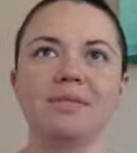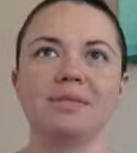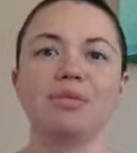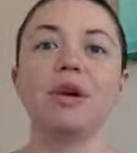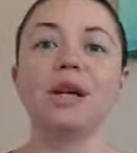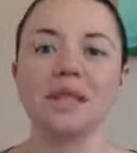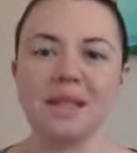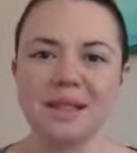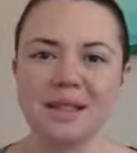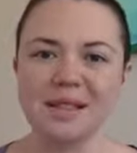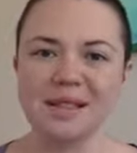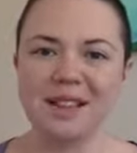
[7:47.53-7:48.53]

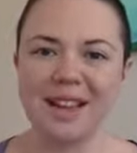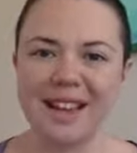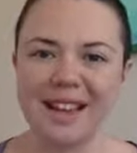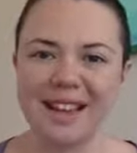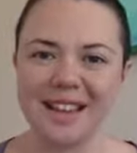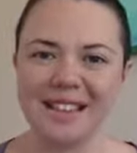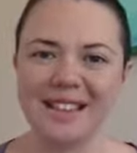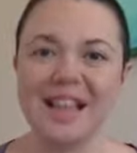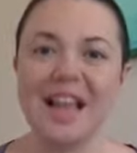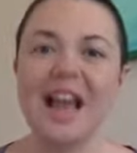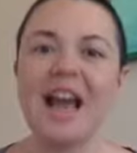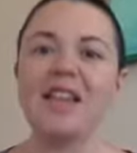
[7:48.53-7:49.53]
presence, I guess.
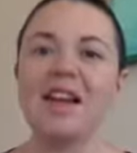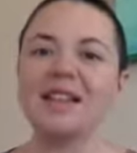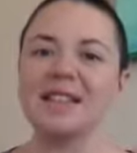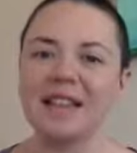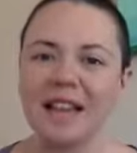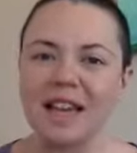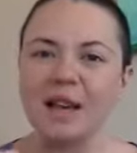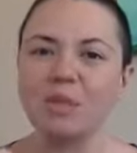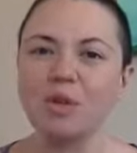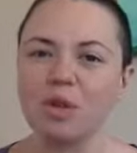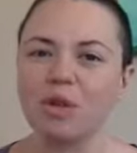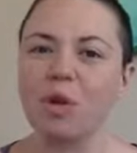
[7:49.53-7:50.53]
And that
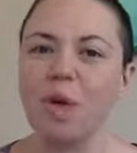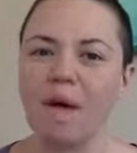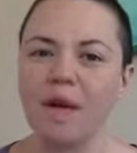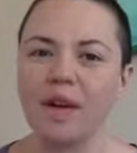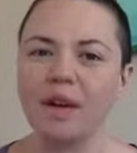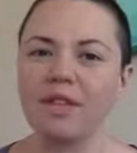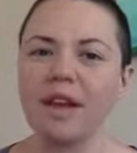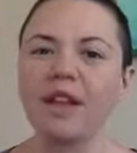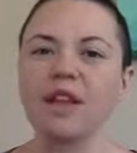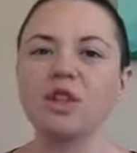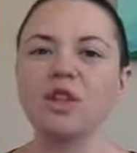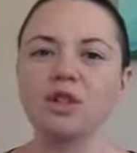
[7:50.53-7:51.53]
same sort of quality of that
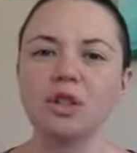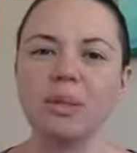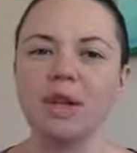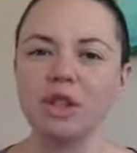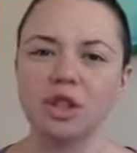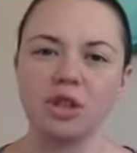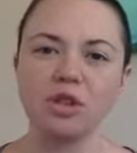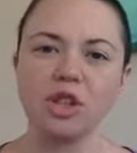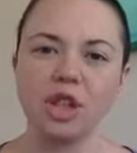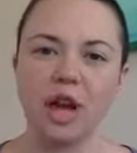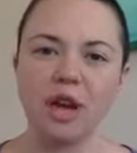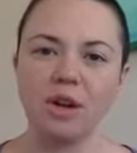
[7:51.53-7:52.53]
like two-dimensional
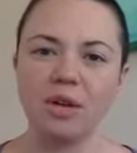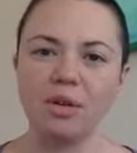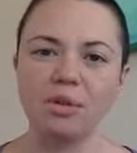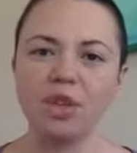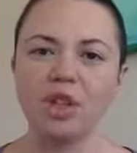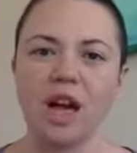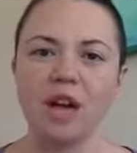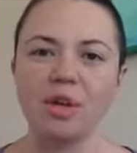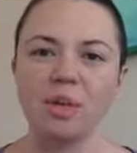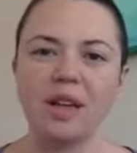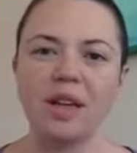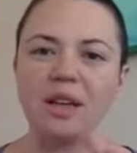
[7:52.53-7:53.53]

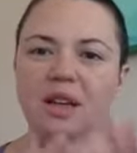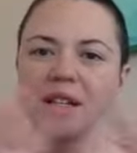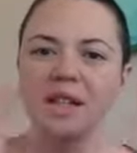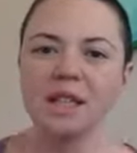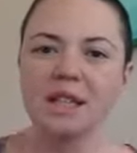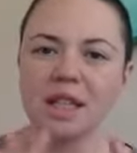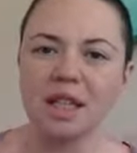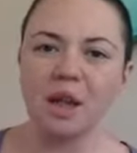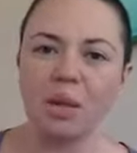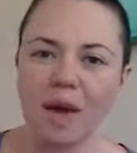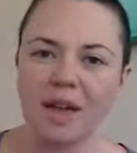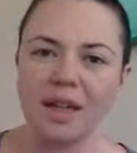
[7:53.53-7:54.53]
shadowy,
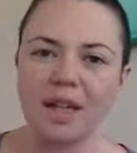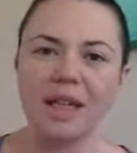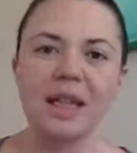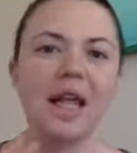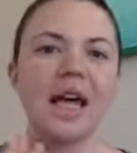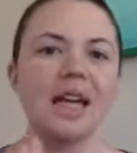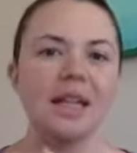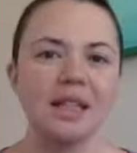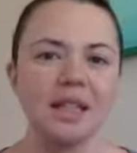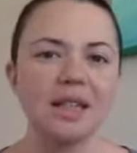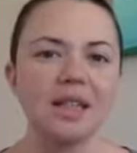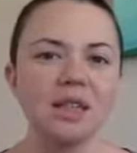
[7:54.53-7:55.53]
silhouetted in light
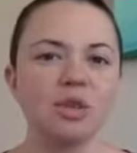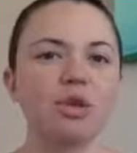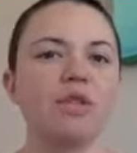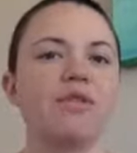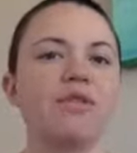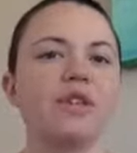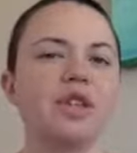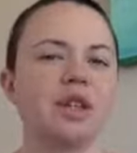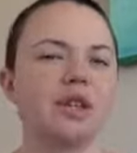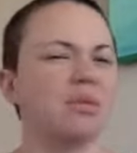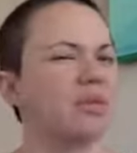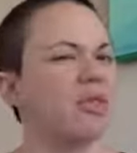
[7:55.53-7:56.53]
sort of
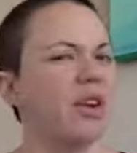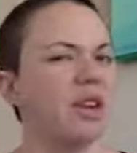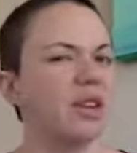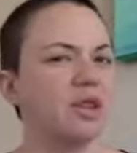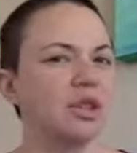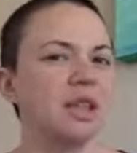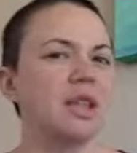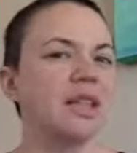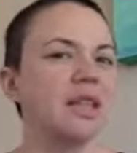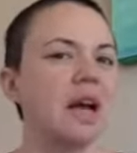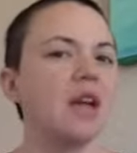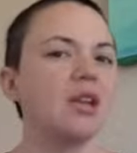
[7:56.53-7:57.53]
vision. It was very interesting.
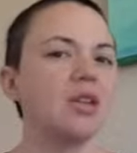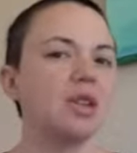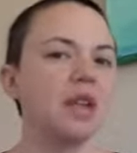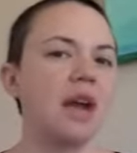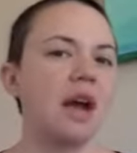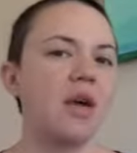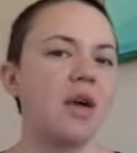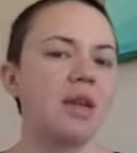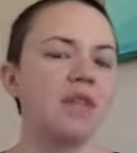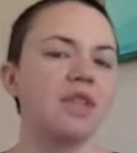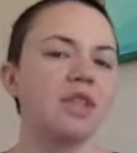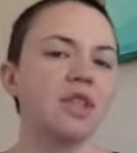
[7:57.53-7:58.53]
That's not usually how I
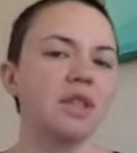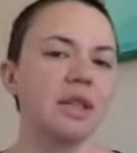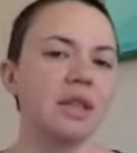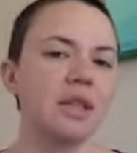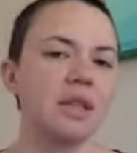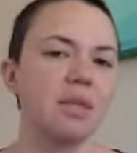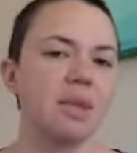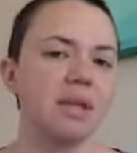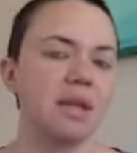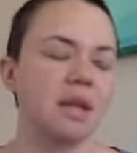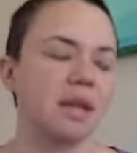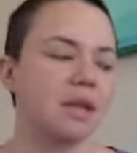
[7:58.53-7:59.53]
envision things in my
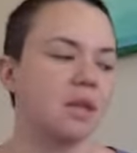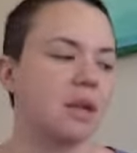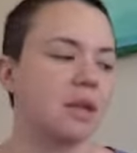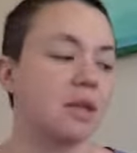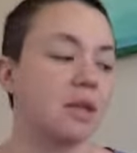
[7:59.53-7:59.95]
psychic space.